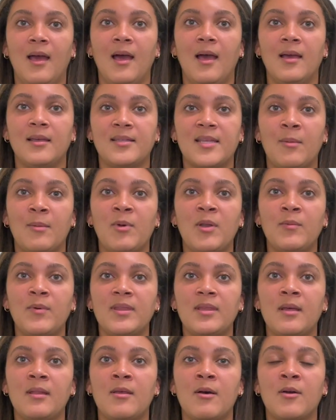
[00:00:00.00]
Someone with
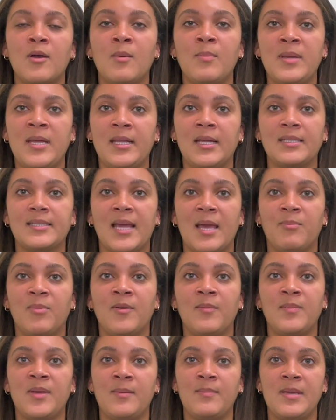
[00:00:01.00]
the logopenic type
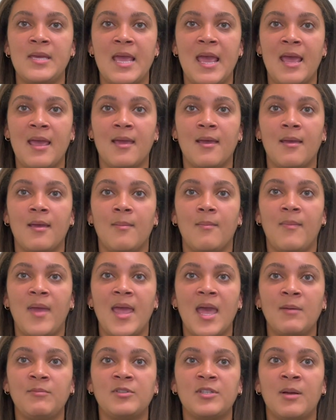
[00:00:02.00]
of PPA may
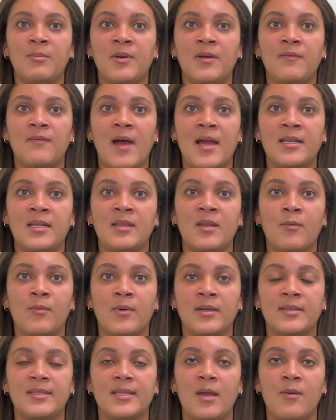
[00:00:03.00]
have trouble finding the
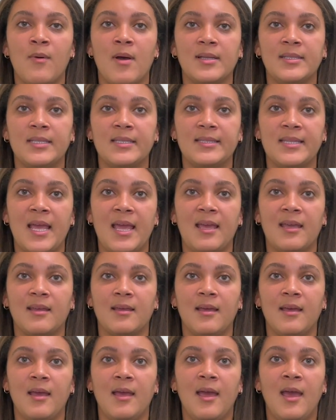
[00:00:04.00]
words they want to say.
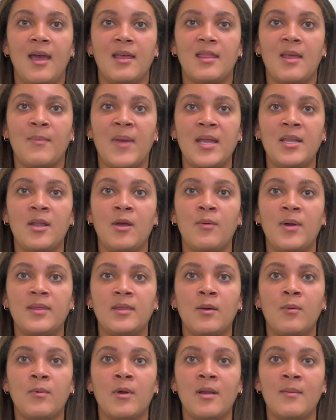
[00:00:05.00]
They might know what
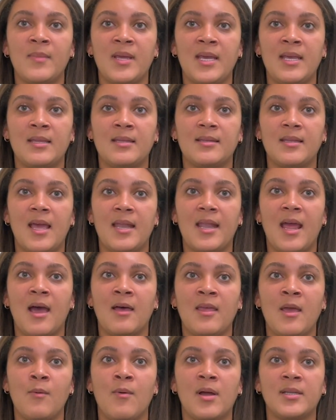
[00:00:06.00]
the word means and how
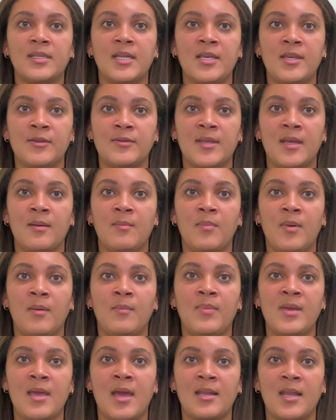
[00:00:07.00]
they want to use it, but
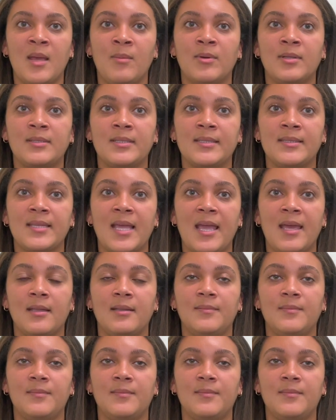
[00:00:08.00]
be unable to say it.